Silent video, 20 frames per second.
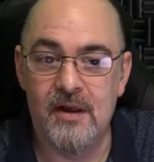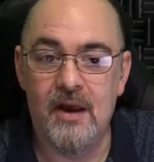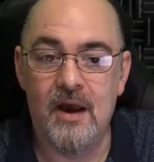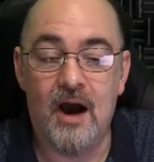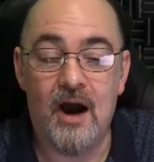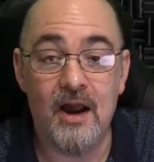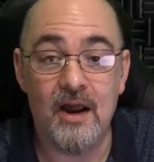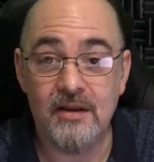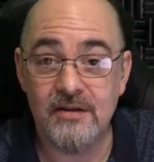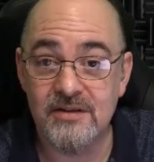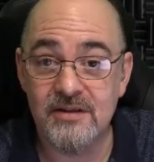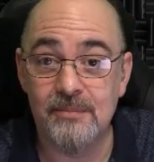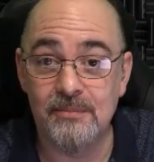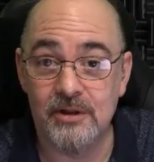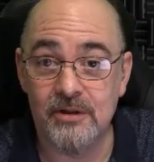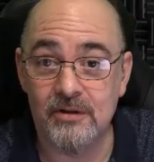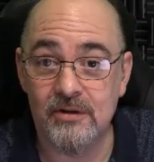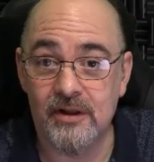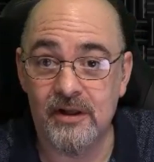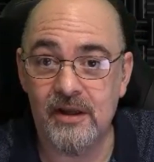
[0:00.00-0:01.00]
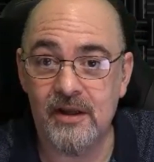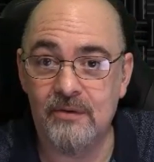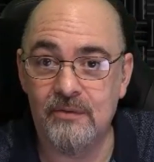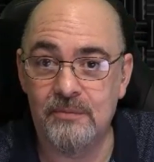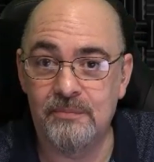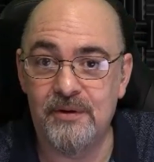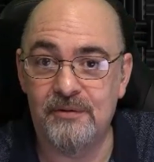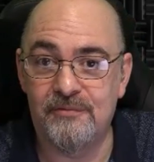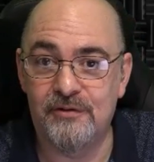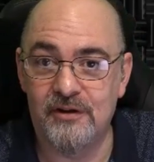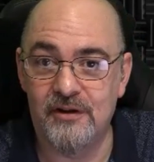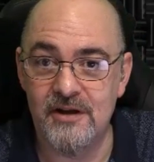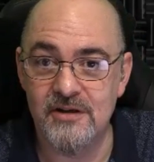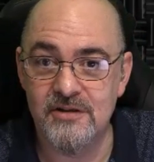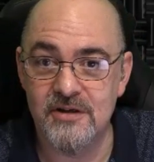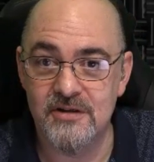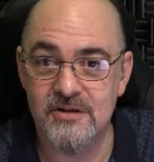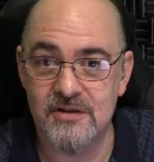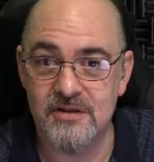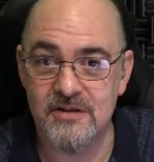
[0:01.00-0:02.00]
I similarly, it would be
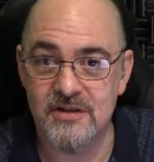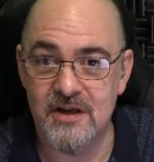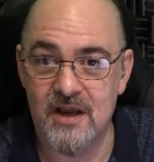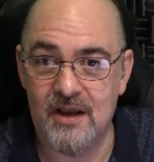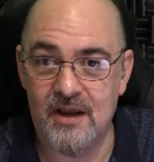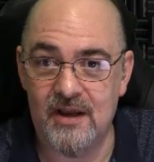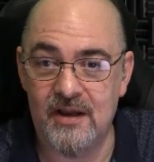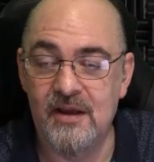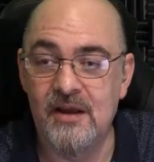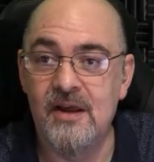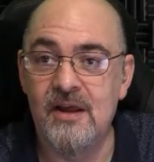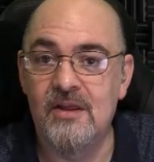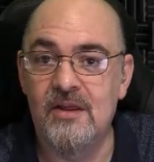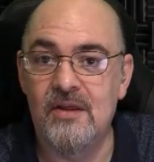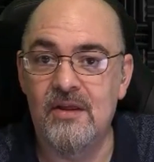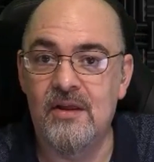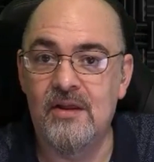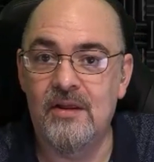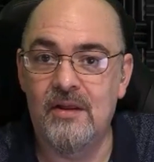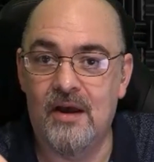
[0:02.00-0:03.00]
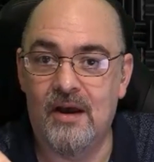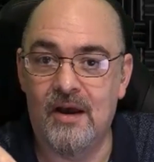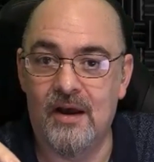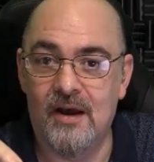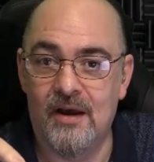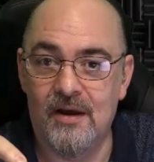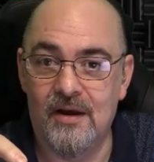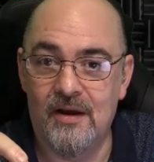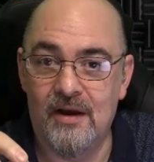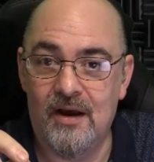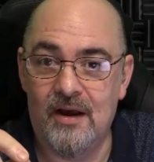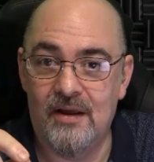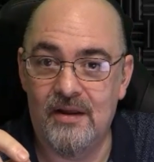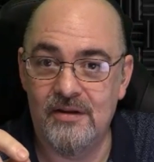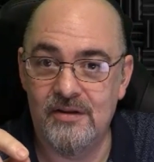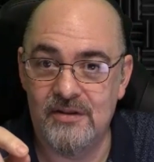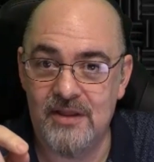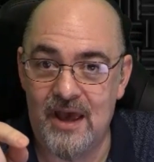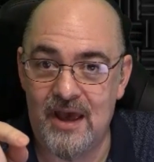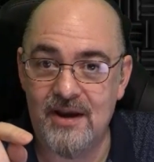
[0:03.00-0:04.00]
fallacious to say uh,
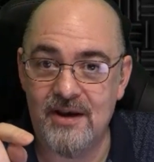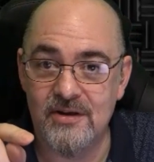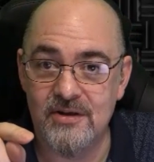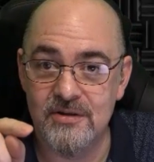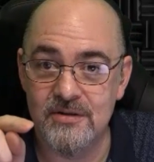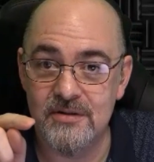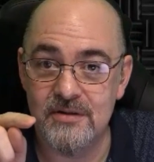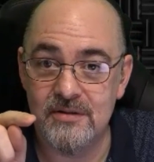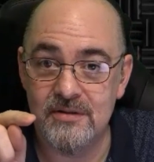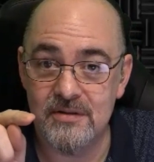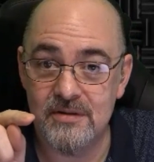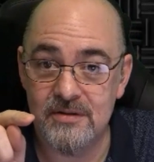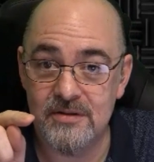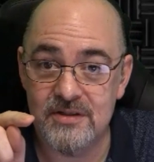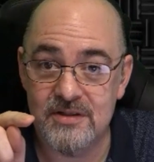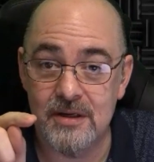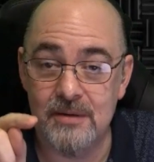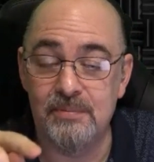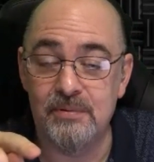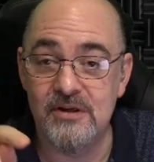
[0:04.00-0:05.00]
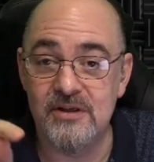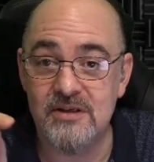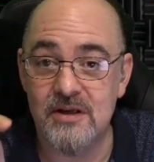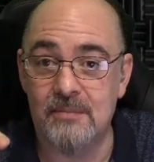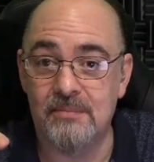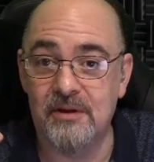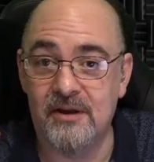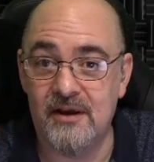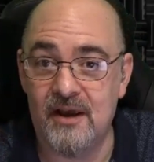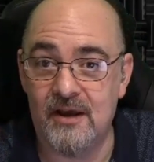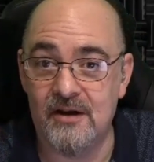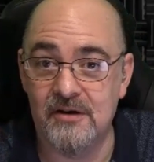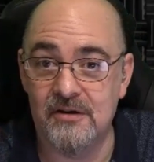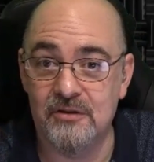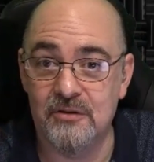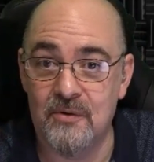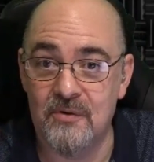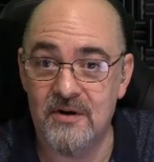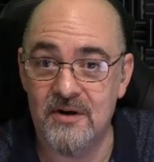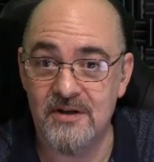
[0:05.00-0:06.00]
that is simply something an
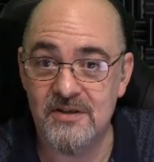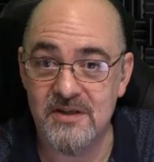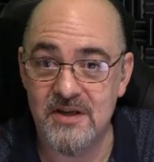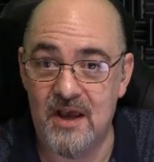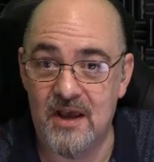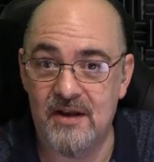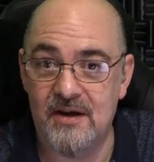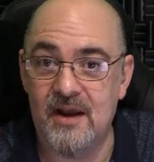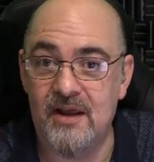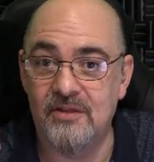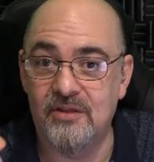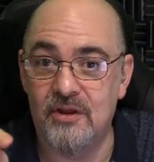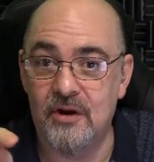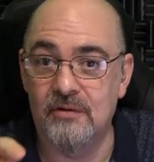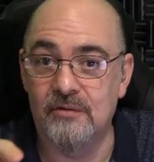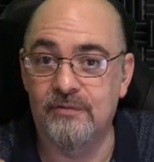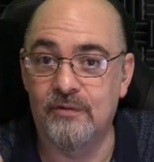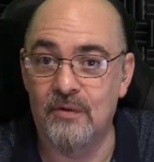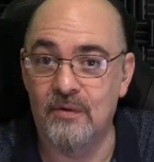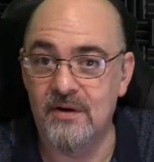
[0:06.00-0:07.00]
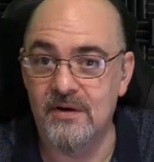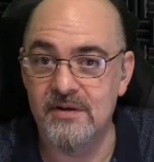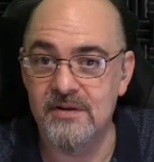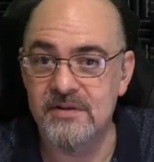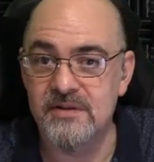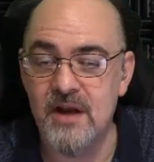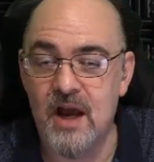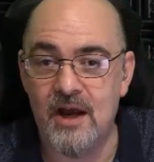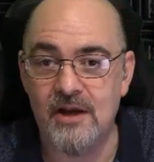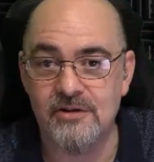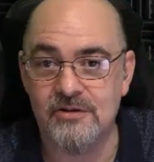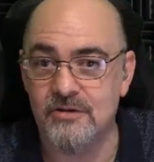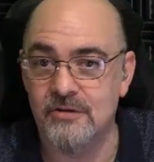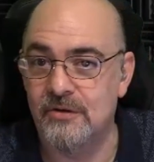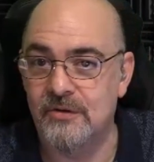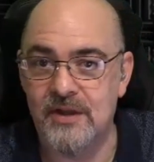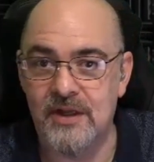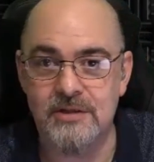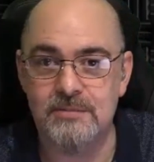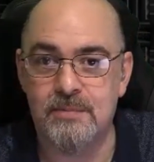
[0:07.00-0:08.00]
authority said, and therefore it is not
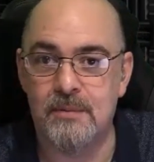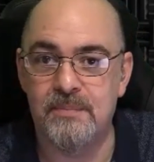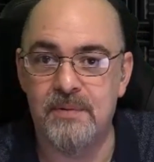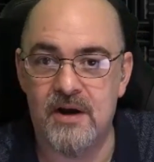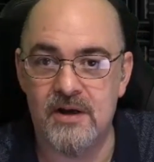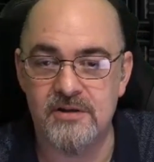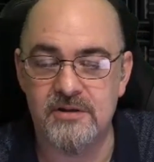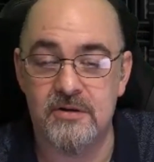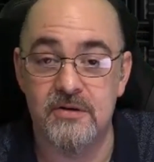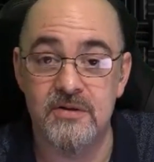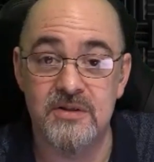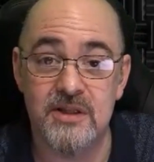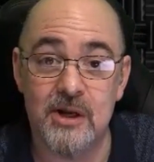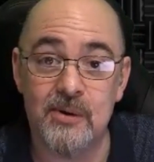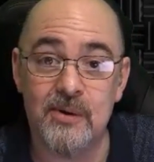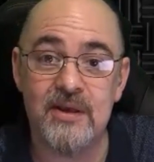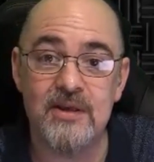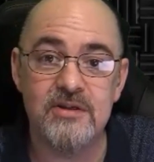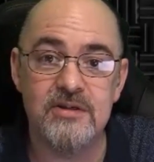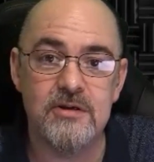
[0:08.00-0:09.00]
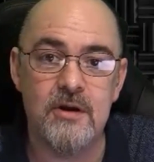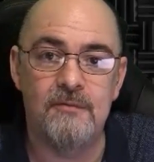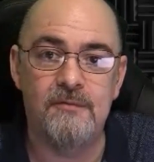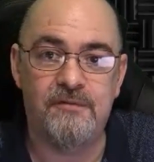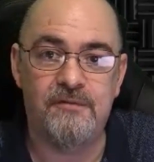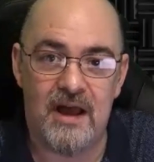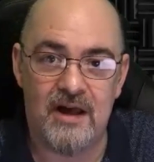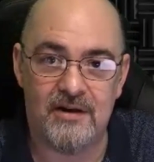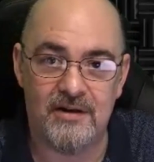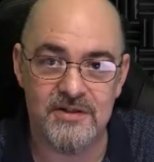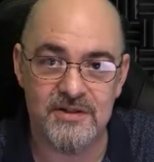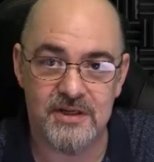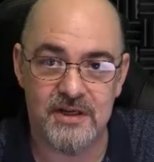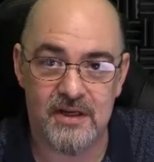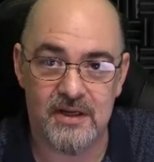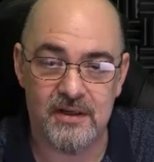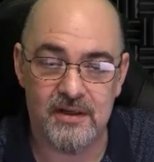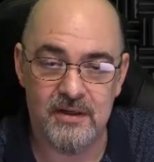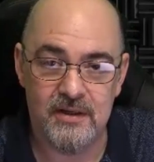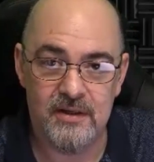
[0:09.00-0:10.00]
true. That's preposterous. There is no
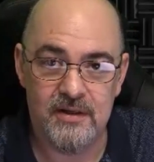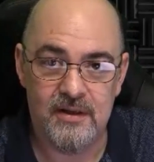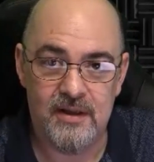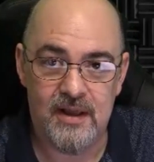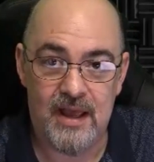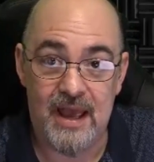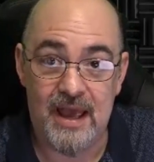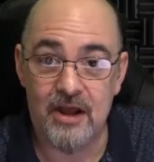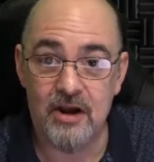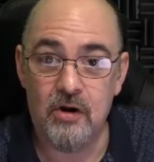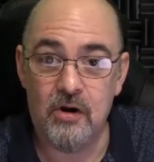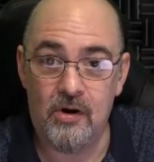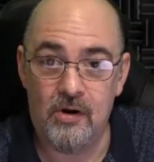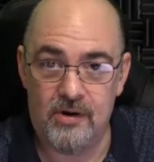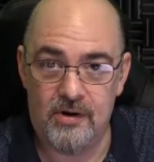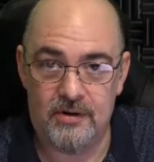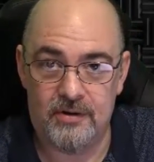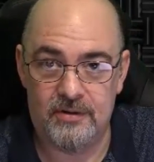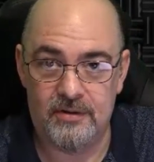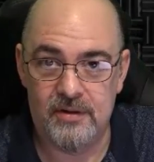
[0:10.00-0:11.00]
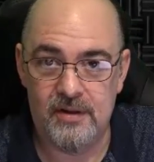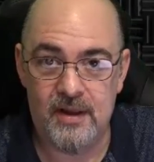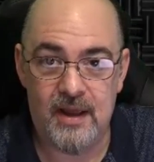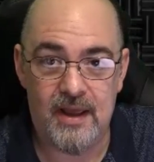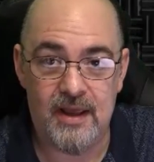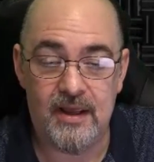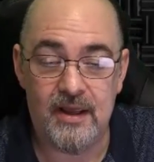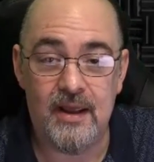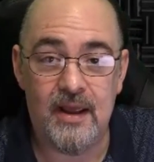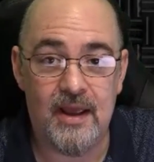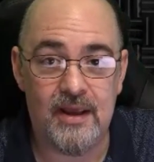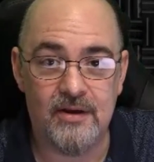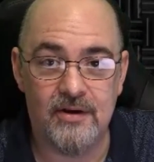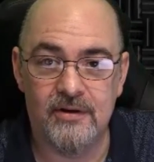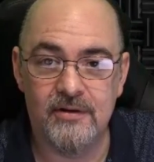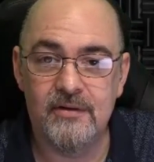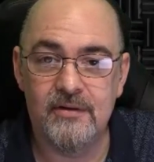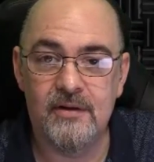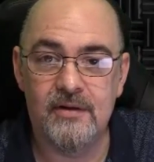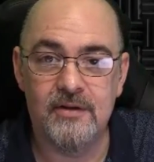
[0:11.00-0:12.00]
fallacy okay. at all. Okay. Oh. Hang
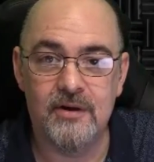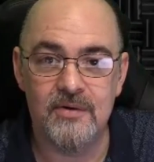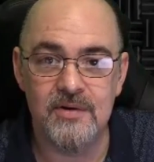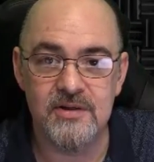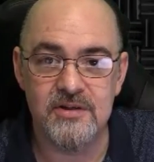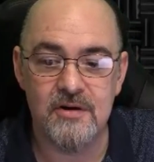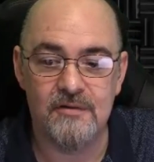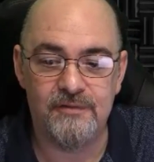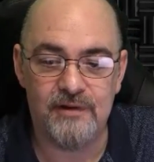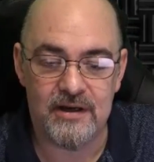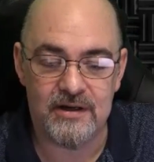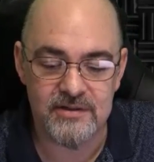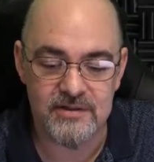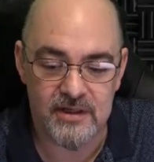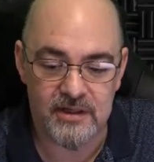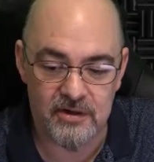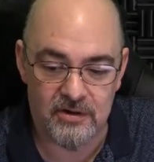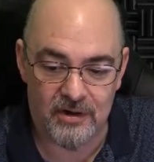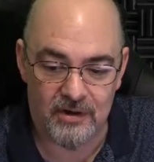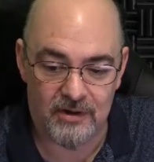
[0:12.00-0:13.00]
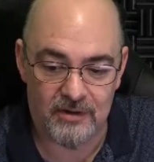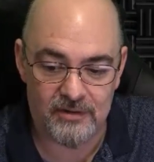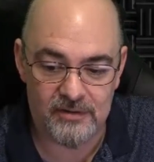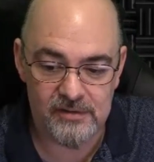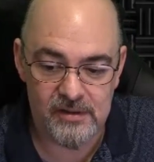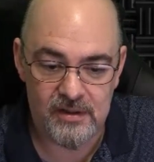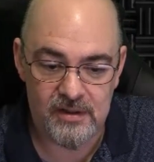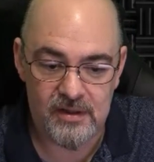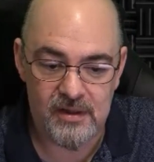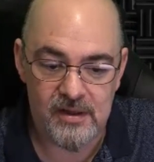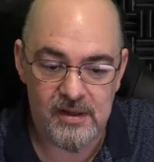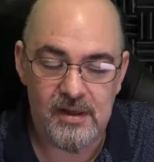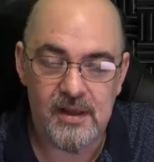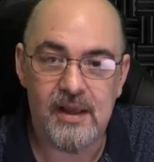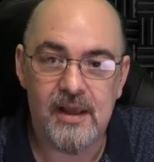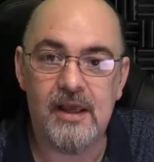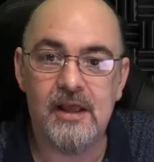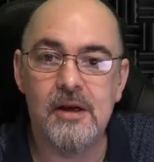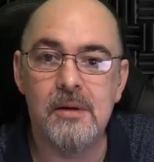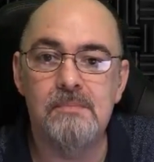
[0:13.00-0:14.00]
on. There is no fallacy at all
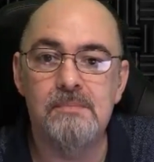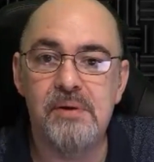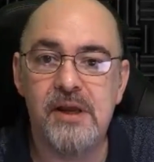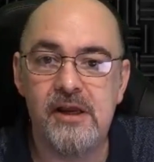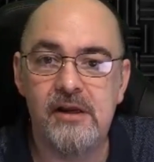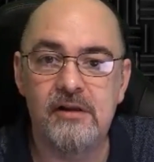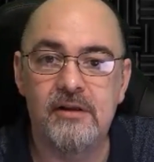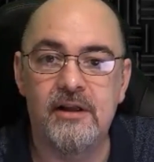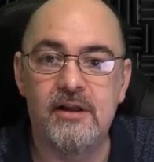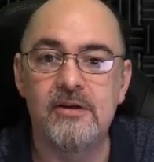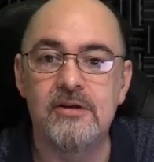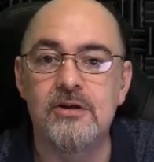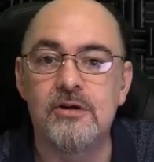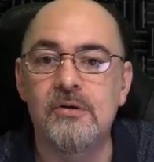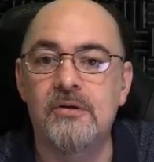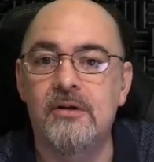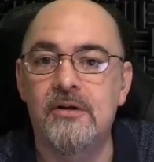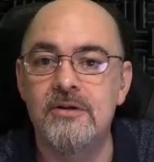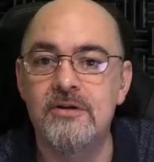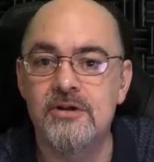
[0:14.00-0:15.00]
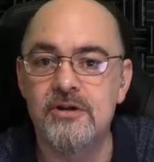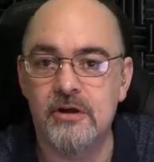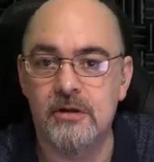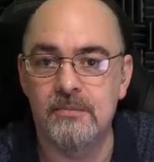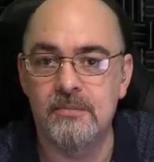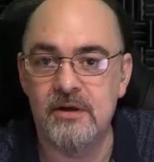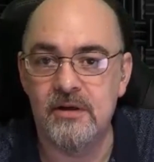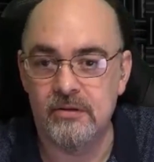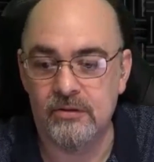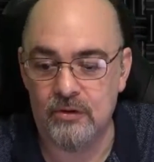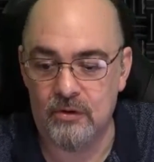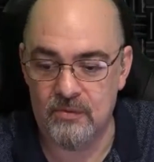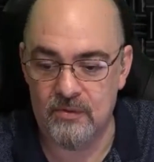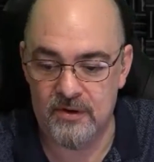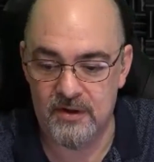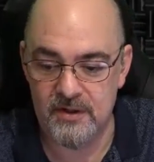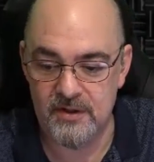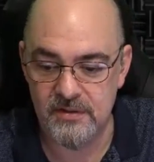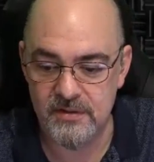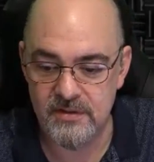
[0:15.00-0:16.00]
in appealing to legitimate
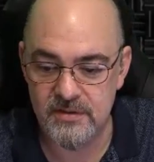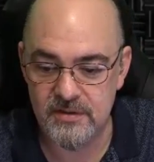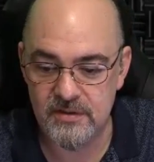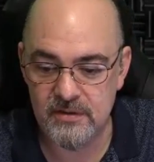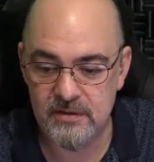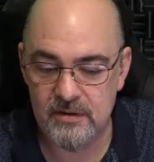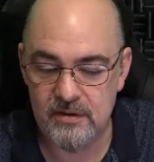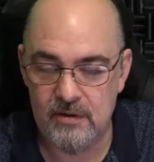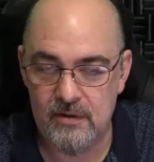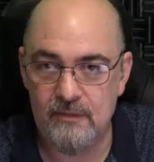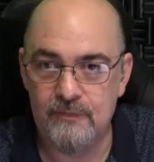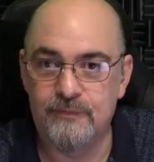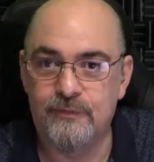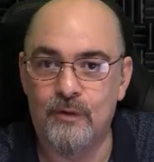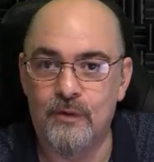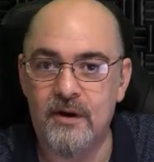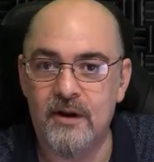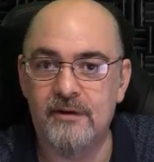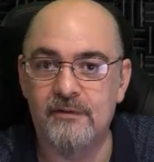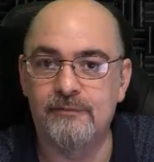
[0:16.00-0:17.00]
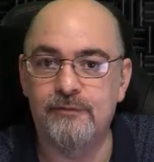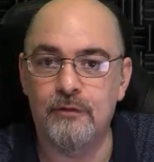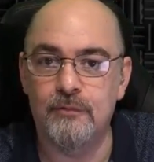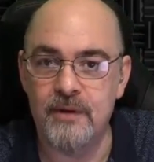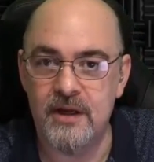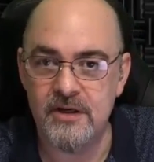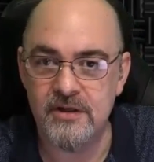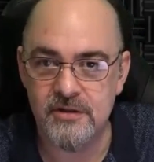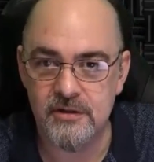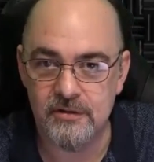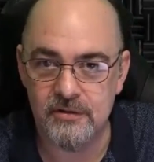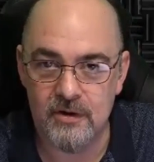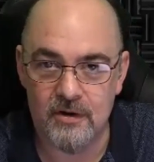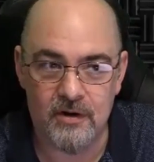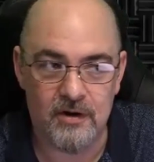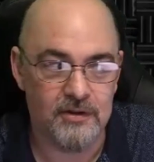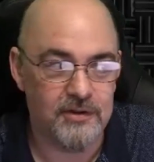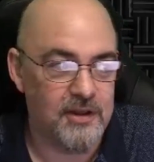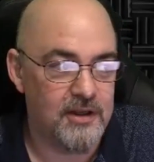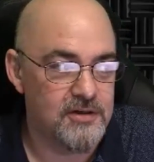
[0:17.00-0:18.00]
authorities for information
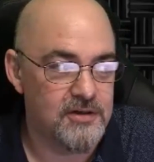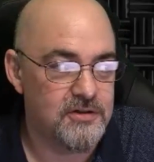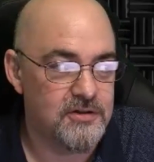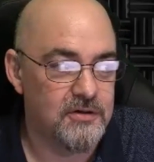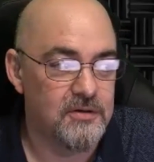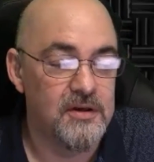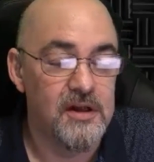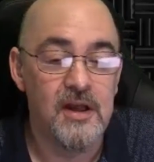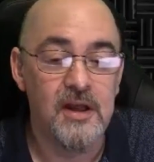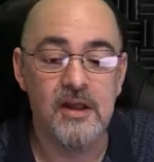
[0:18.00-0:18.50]
on the issue.